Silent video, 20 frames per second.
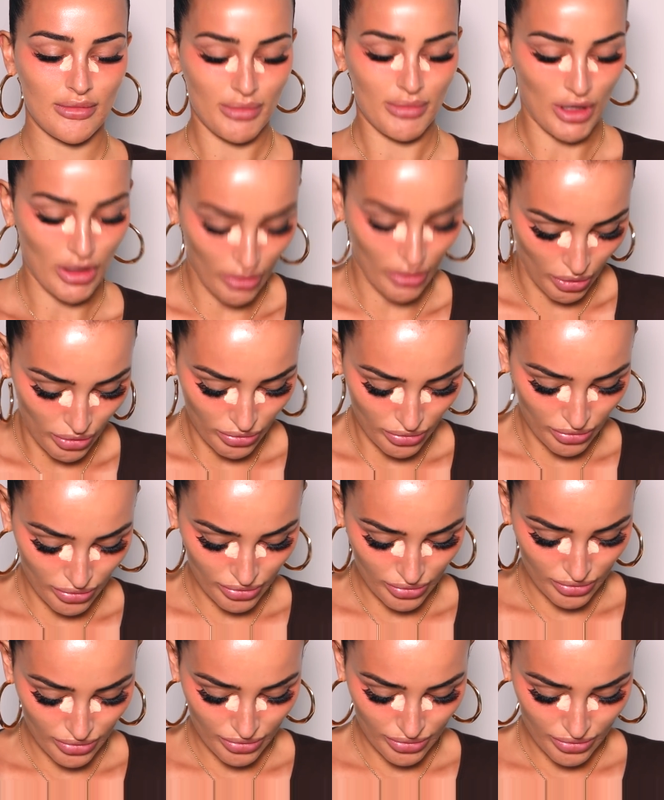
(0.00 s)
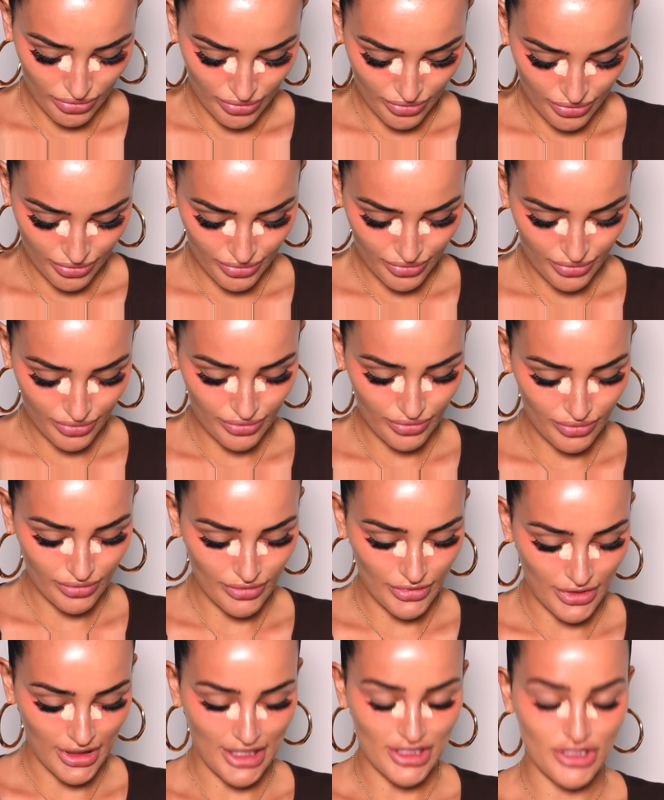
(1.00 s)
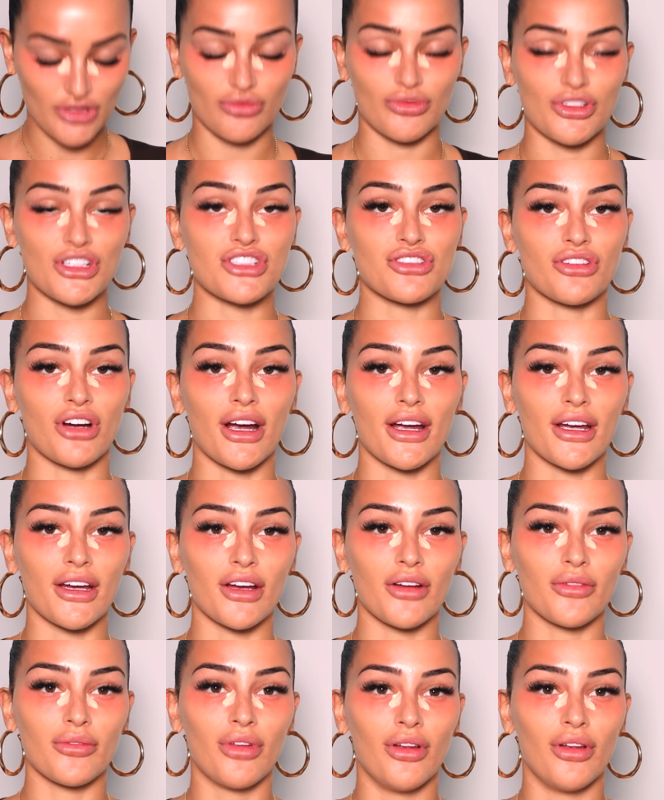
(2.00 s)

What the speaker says: But oh, let's retry it